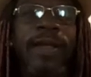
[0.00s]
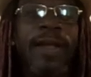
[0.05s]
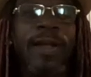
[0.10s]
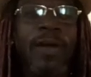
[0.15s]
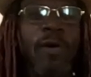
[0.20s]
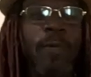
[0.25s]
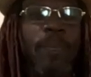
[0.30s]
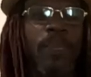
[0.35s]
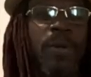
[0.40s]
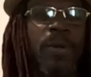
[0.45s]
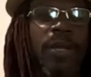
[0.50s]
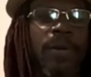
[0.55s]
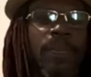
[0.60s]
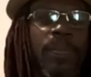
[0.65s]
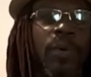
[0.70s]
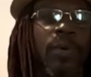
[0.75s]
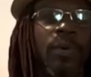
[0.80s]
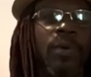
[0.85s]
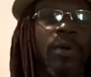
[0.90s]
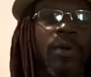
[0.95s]
Help
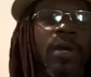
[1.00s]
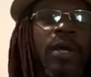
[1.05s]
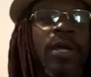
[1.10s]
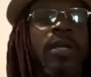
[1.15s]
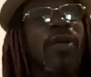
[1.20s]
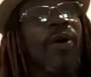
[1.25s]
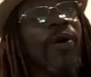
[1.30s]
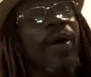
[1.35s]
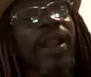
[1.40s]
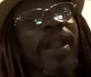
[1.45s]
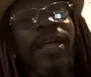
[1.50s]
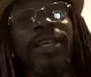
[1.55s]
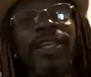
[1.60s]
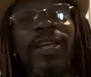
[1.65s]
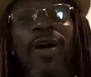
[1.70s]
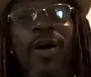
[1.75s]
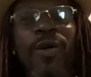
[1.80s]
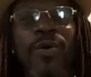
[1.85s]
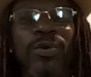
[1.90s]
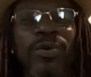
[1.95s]
people. Y'all, I like
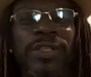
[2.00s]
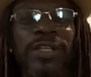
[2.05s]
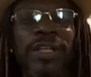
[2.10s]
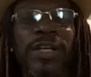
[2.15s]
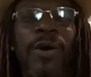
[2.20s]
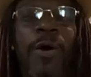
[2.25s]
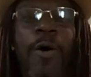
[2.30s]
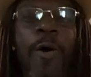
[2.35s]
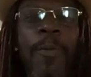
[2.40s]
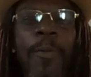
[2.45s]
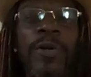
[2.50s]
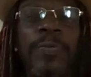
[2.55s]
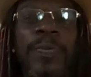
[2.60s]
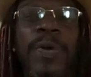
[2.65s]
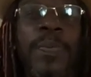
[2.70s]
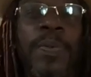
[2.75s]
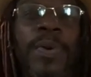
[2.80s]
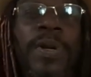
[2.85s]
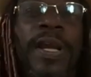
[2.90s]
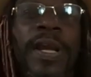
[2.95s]
y'all don't see homeless
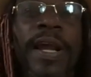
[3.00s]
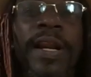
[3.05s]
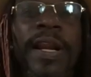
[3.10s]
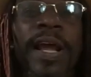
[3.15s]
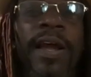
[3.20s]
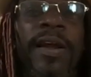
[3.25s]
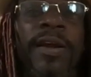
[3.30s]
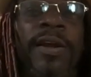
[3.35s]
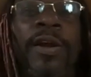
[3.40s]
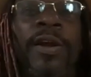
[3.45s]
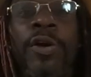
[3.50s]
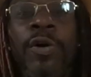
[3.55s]
people laying out